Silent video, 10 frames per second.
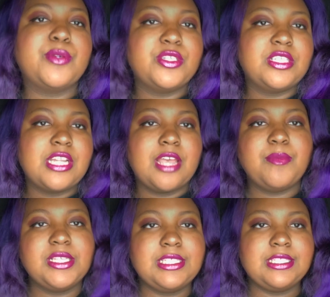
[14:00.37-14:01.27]
person, I
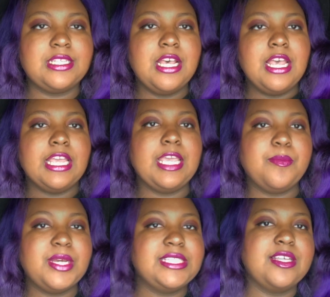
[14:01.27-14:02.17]
must keep
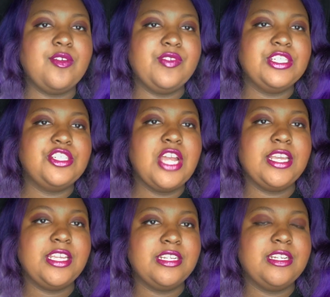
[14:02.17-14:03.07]
myself in
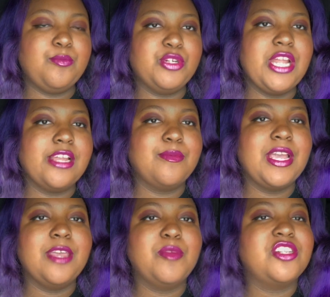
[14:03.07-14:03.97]
check and protect my
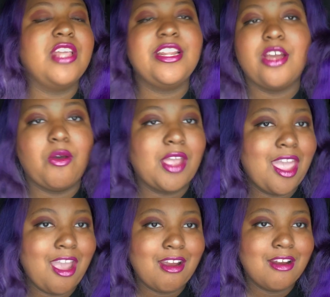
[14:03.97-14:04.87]
image. They don't
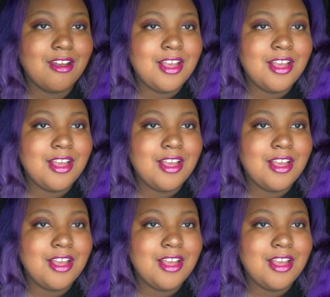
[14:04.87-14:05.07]
care.